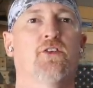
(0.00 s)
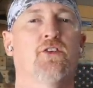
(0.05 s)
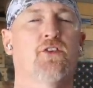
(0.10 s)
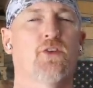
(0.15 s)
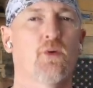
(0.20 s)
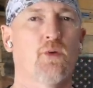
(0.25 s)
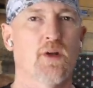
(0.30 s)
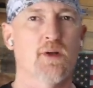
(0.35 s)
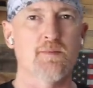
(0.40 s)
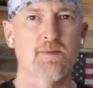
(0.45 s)

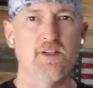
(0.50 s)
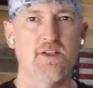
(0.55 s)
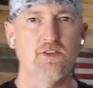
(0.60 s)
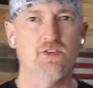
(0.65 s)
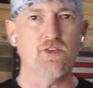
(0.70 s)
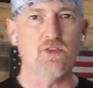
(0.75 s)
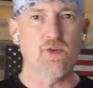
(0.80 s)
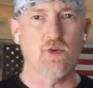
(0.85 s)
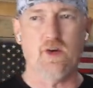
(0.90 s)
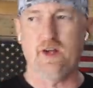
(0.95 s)
So what I'm going to
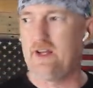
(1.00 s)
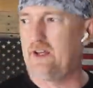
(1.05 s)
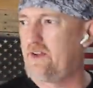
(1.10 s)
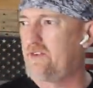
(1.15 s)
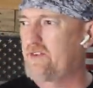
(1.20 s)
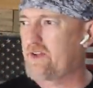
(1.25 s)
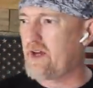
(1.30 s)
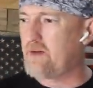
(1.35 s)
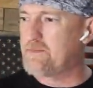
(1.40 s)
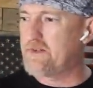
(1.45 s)
do
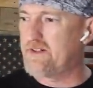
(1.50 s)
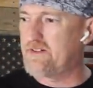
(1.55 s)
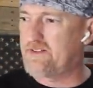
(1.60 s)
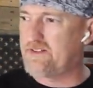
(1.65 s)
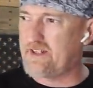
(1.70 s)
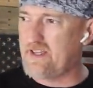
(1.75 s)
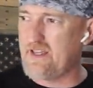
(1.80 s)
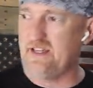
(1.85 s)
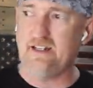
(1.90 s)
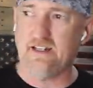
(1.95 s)
is I'm going to
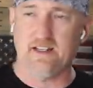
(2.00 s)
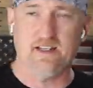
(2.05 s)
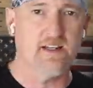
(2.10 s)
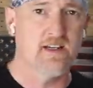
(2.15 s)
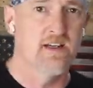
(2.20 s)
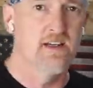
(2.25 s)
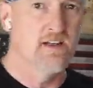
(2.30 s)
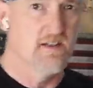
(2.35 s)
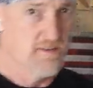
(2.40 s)
take